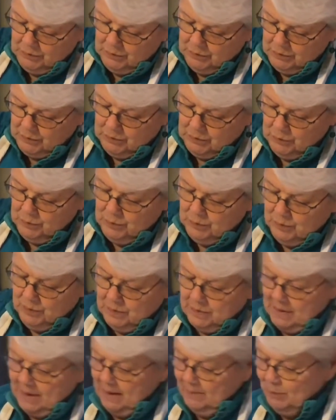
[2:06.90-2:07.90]
2
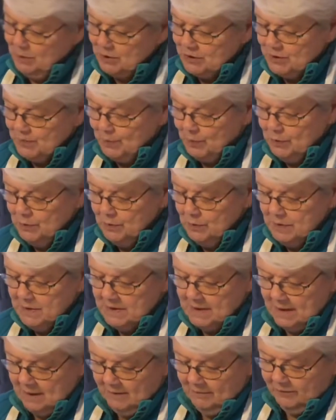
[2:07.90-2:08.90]
tablespoons
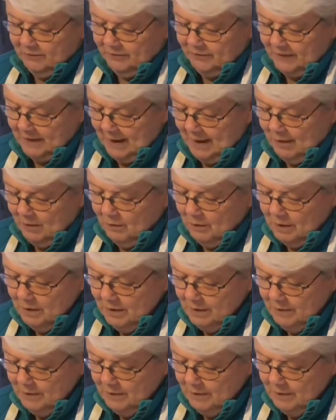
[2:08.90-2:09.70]
of flour.